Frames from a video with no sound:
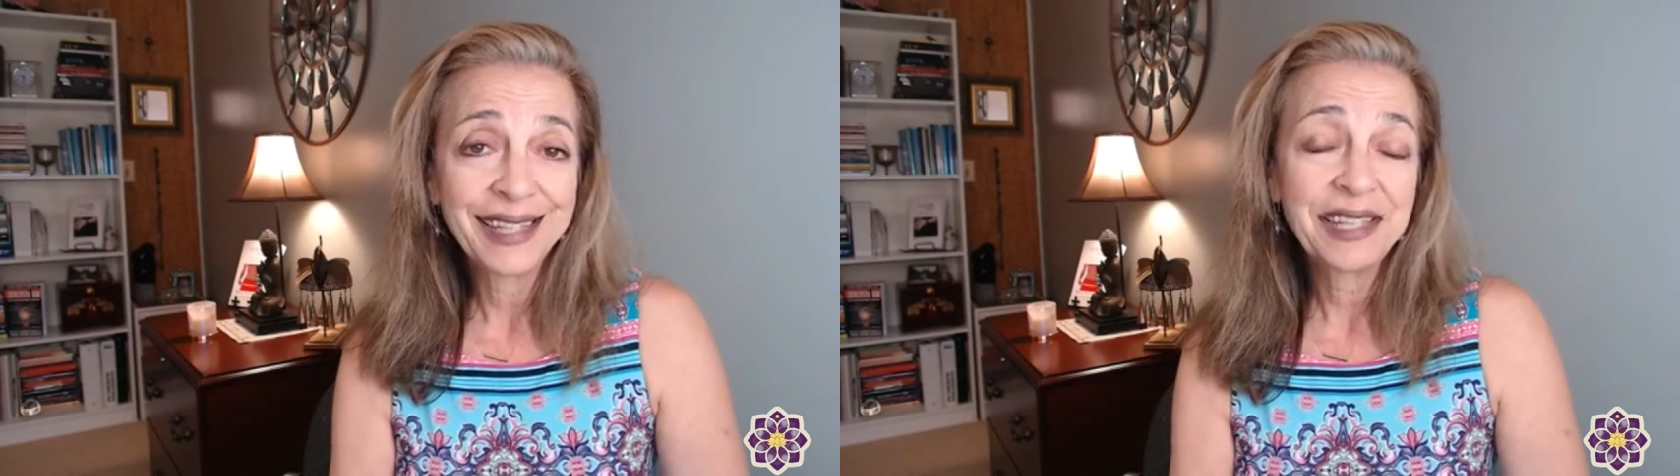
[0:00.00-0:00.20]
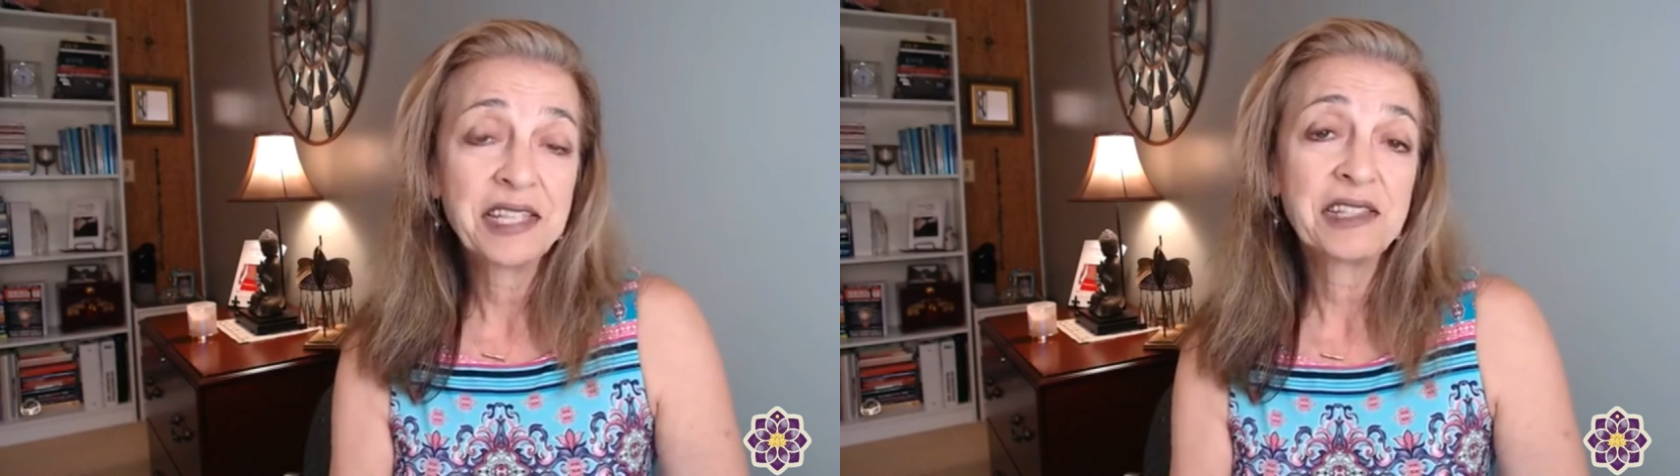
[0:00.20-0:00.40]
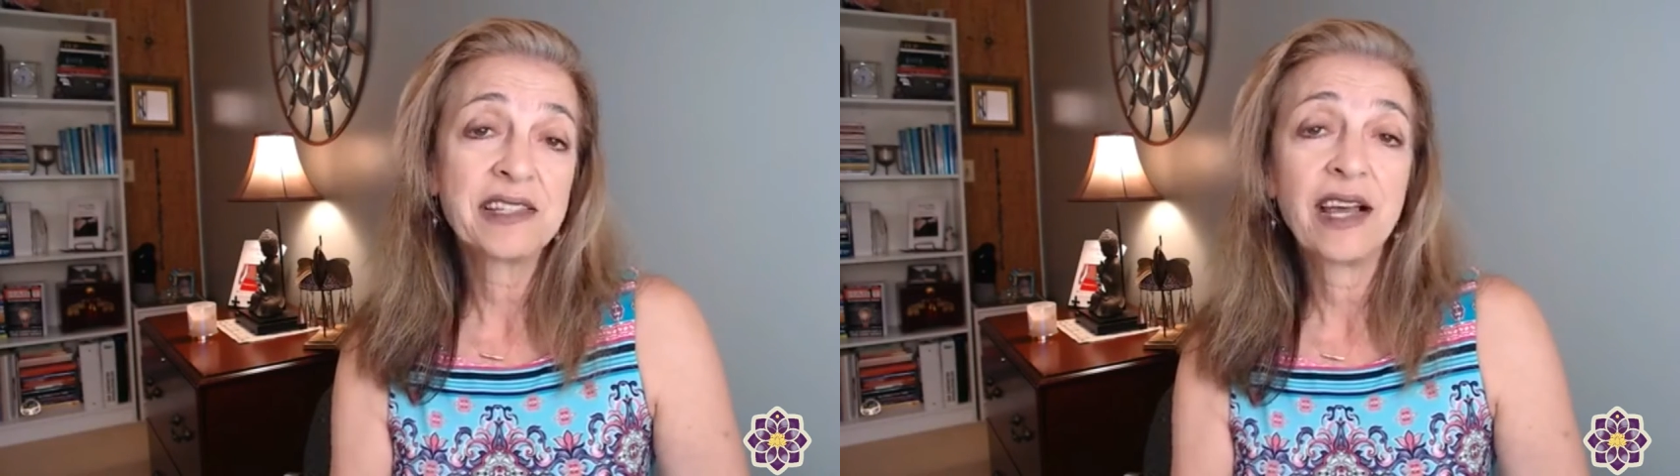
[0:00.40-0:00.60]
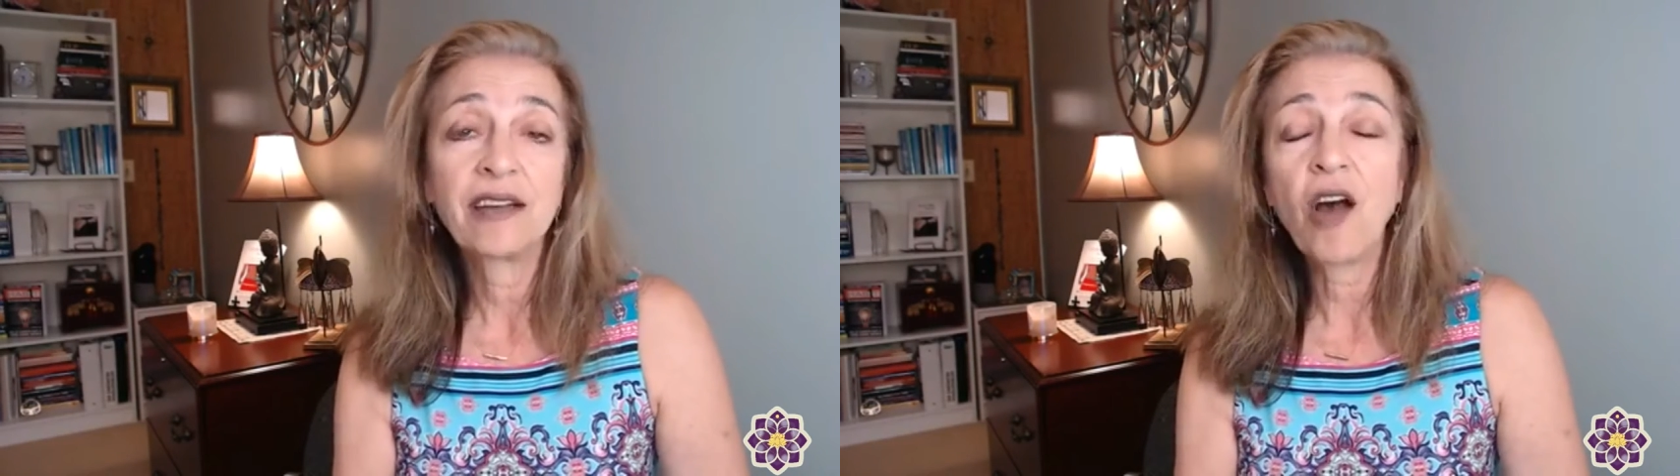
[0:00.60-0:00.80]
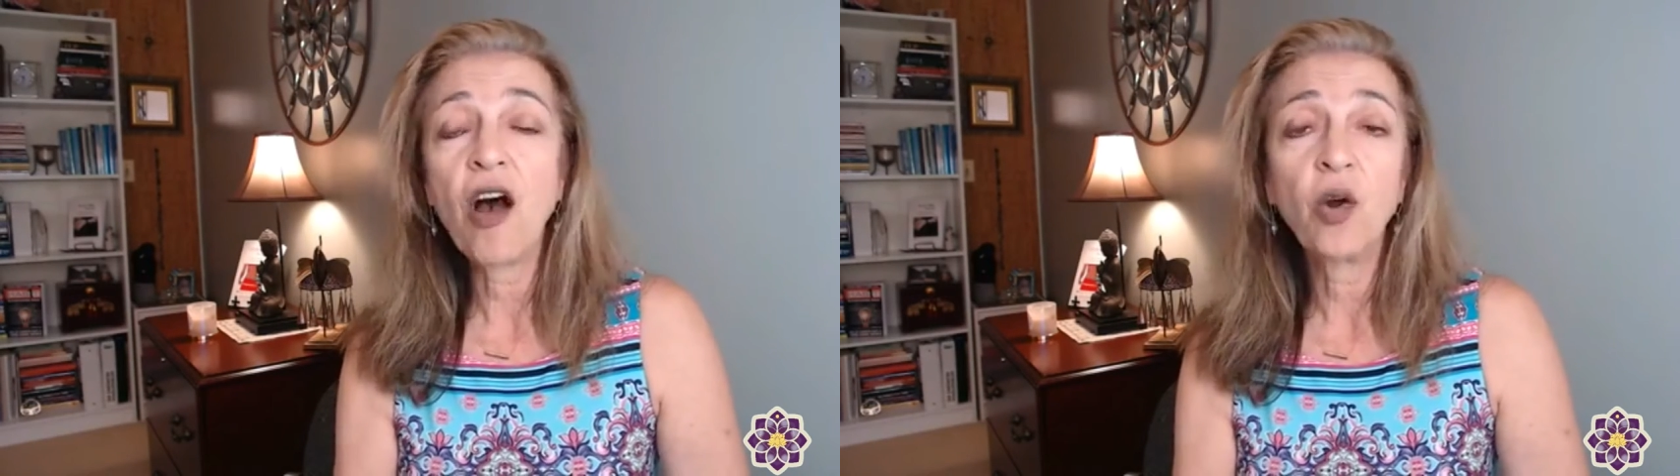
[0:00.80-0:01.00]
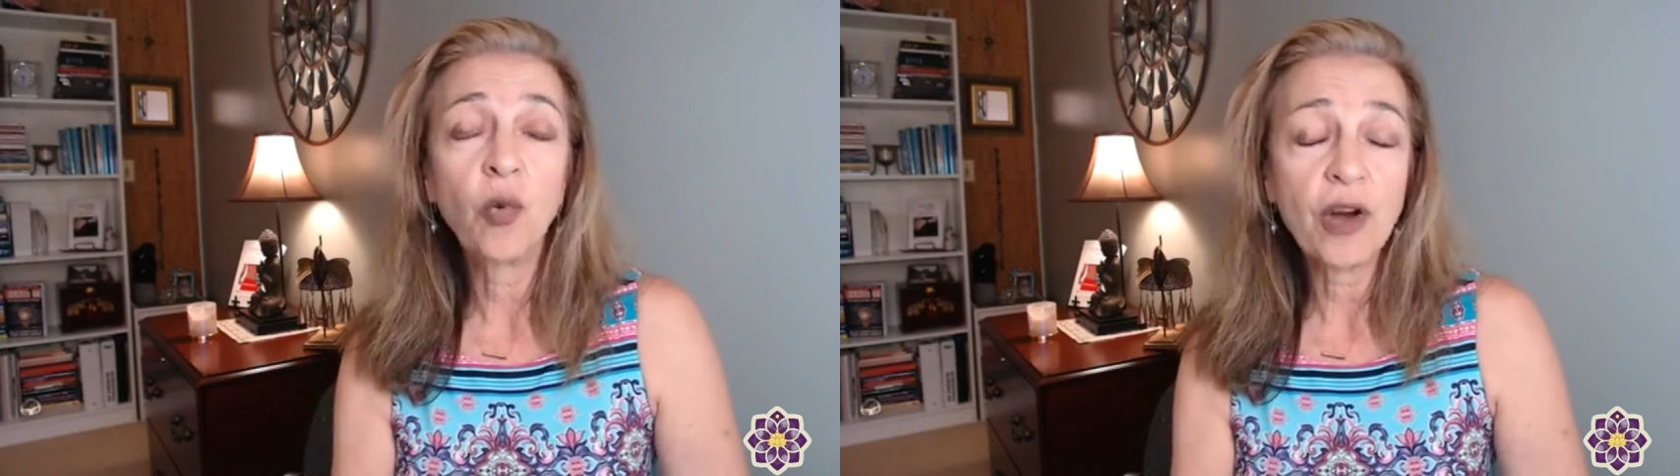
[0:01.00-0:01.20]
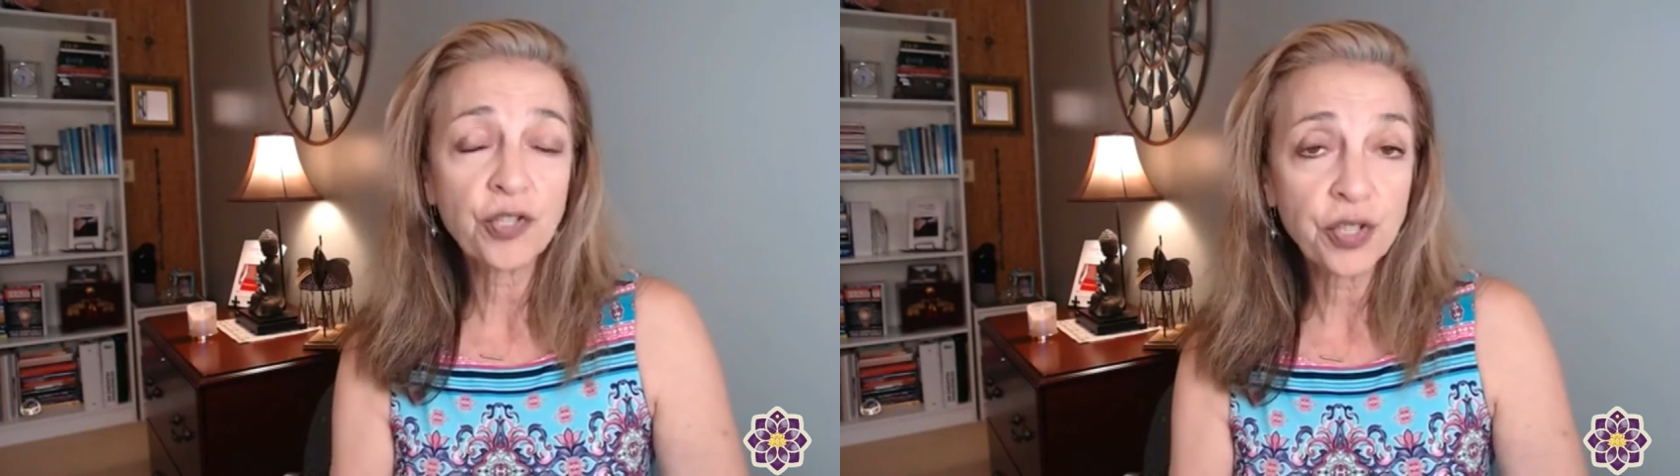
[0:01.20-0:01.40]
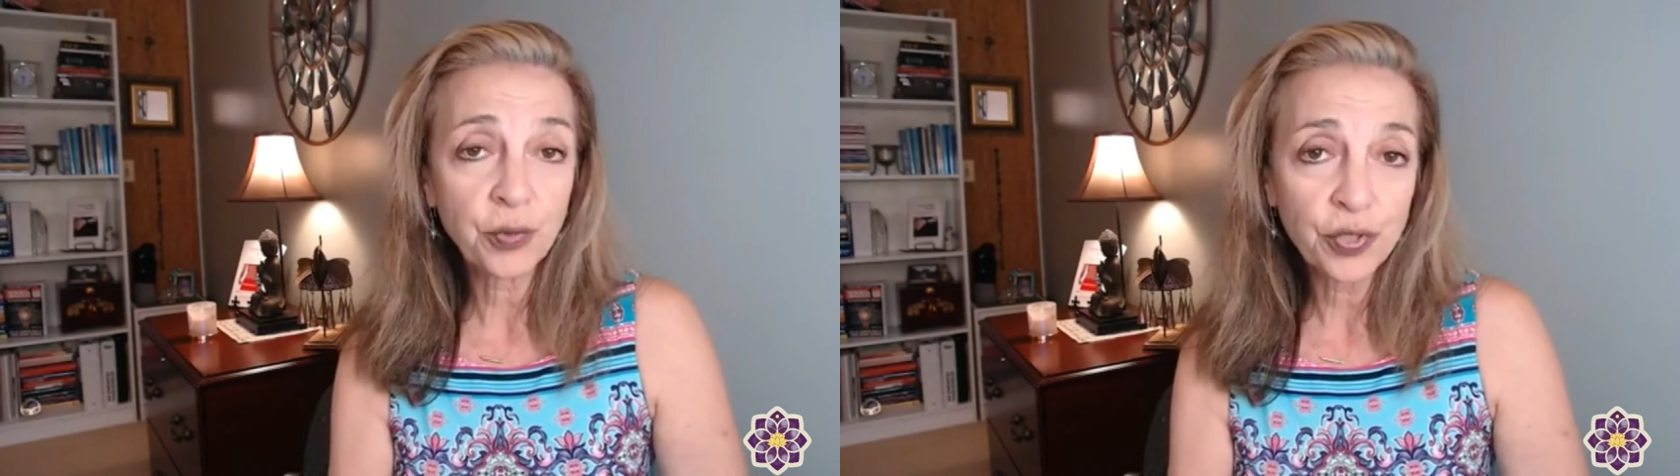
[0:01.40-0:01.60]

He said, hogwash, there